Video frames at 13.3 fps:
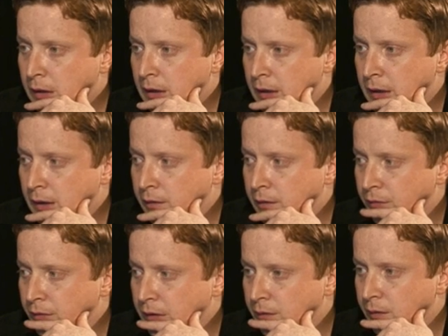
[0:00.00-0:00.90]
And I
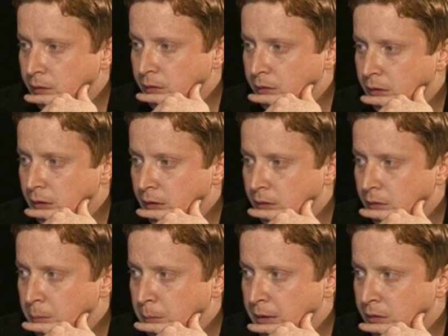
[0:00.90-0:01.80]
think this is
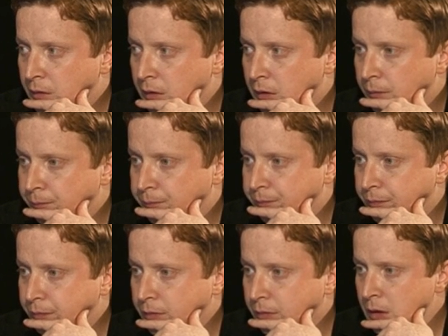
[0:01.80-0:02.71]
a better
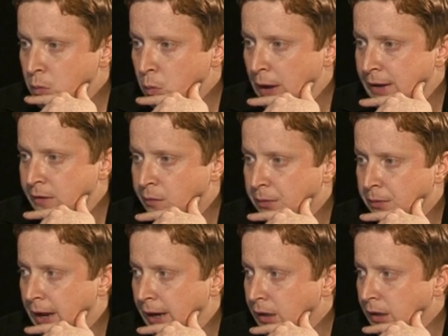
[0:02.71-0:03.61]
way to play.